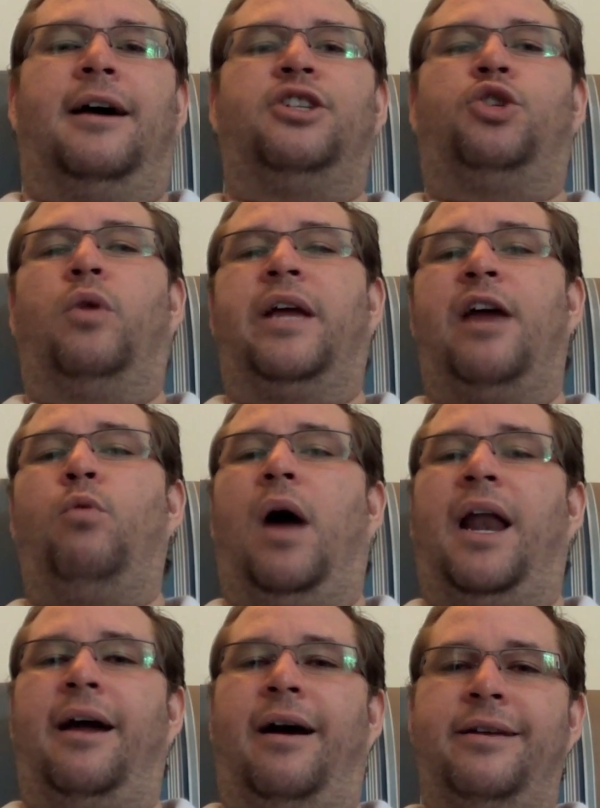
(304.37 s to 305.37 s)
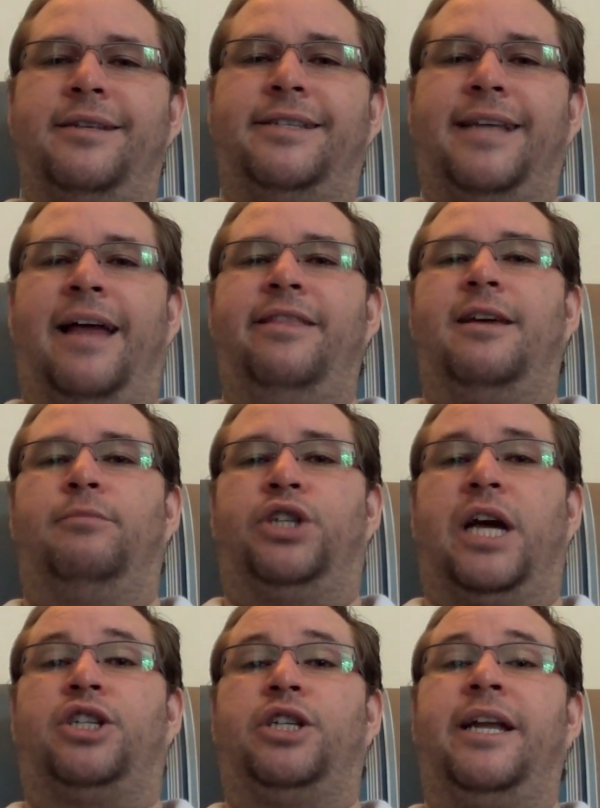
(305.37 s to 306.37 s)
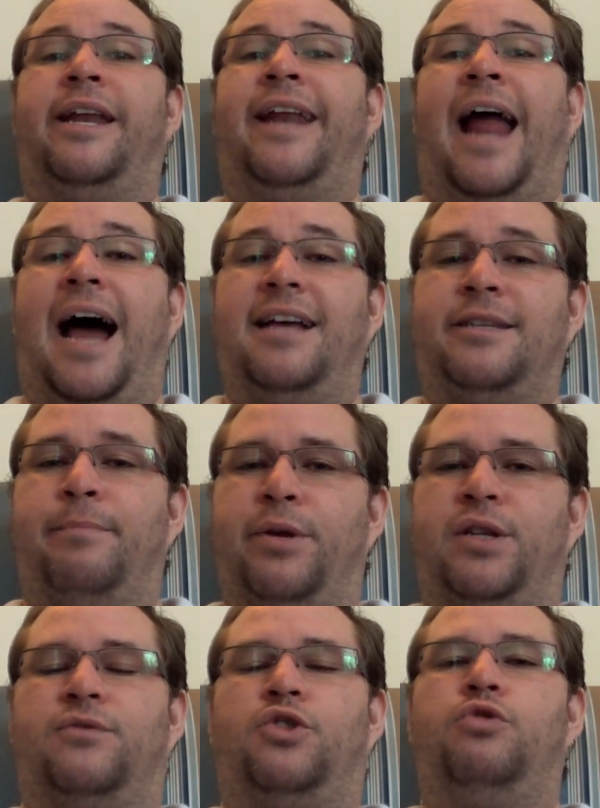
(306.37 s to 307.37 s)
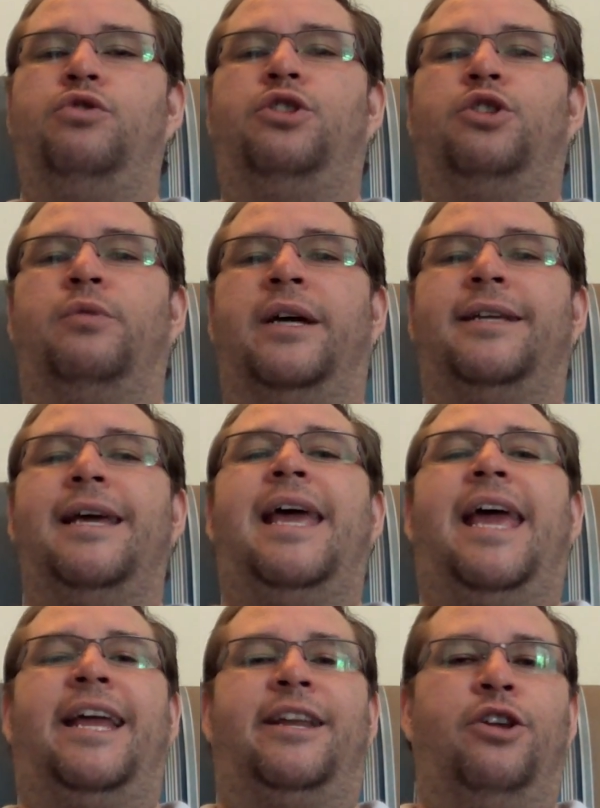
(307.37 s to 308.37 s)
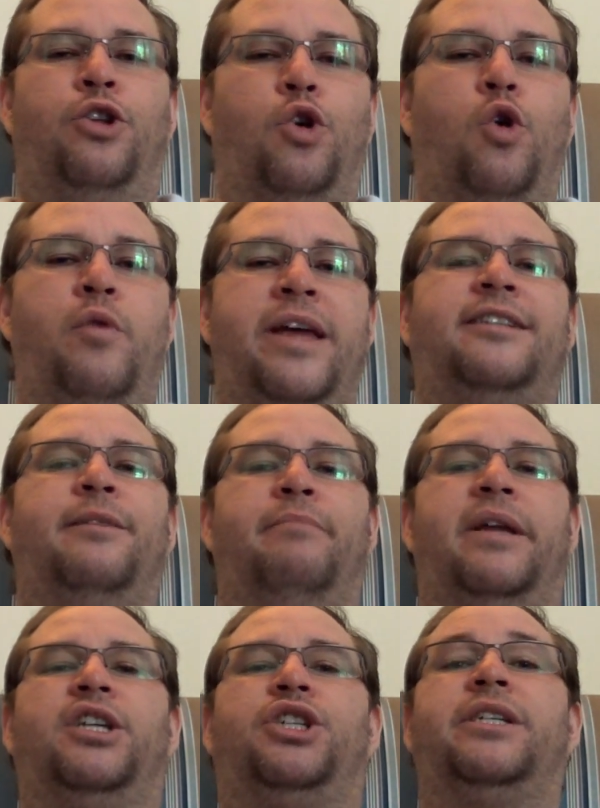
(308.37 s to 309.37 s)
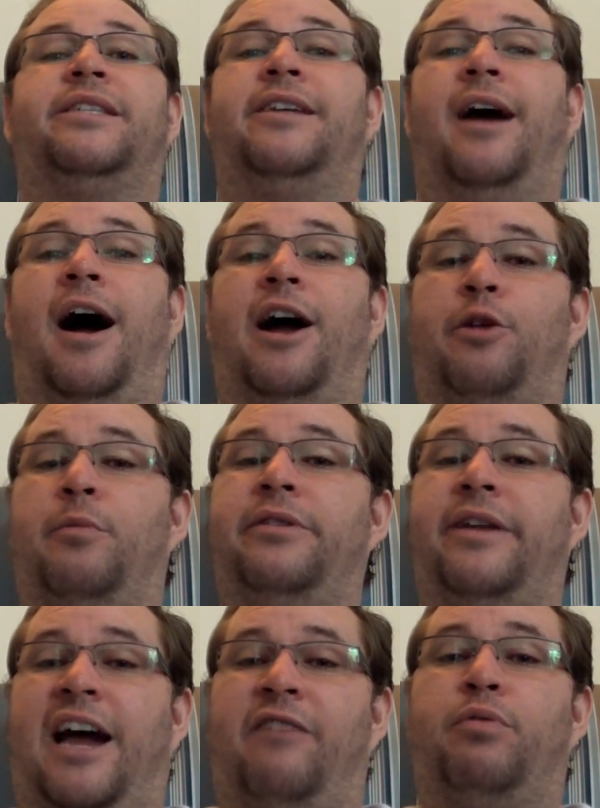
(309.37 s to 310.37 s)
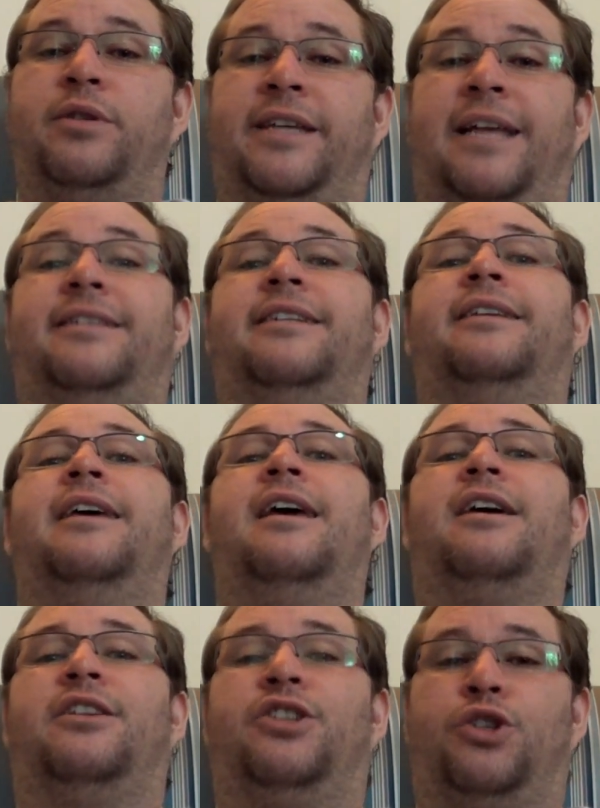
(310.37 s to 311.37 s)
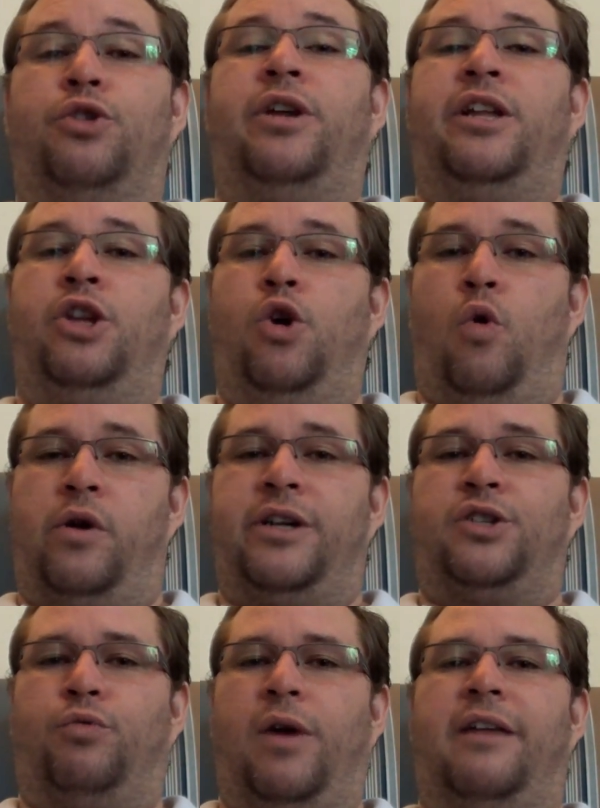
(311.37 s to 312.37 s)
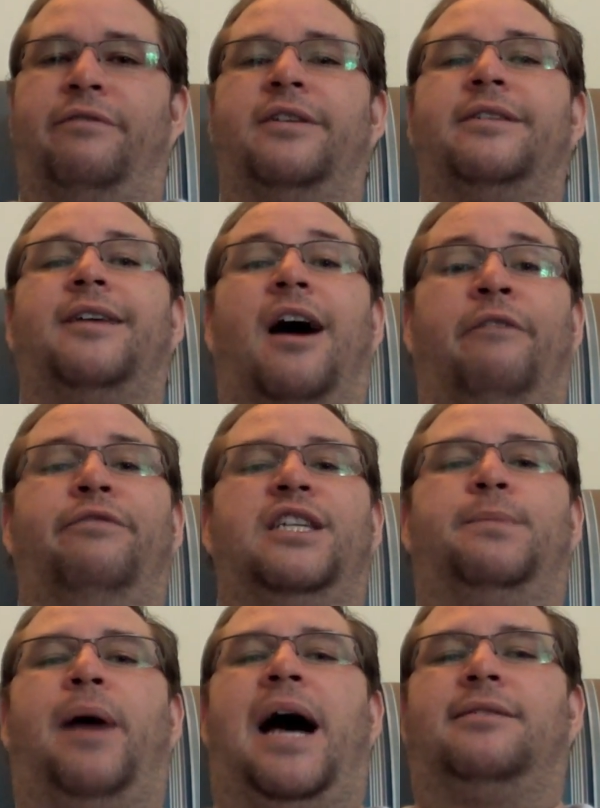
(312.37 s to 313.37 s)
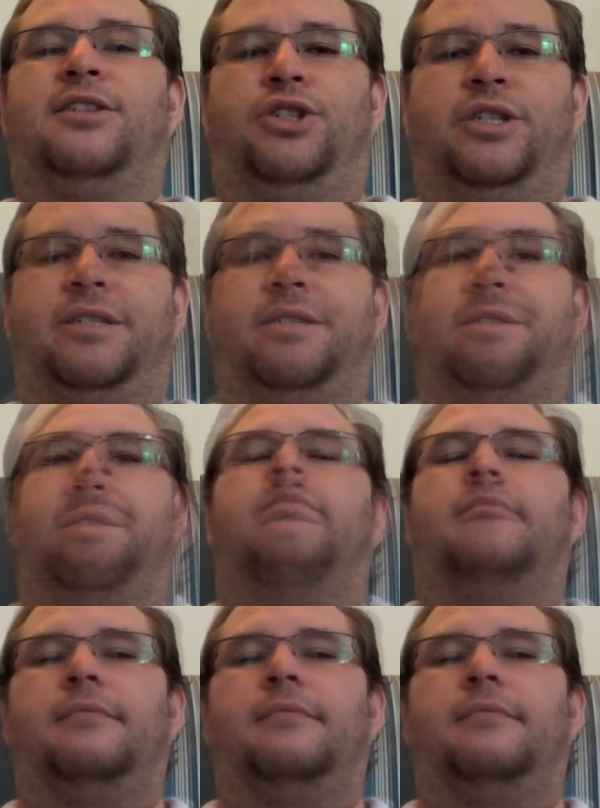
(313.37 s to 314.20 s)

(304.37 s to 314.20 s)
So again, while I understand the objection and it has a bit of truth to it, it in no way diminishes the argument that I presented concerning the audience relevance of these passages.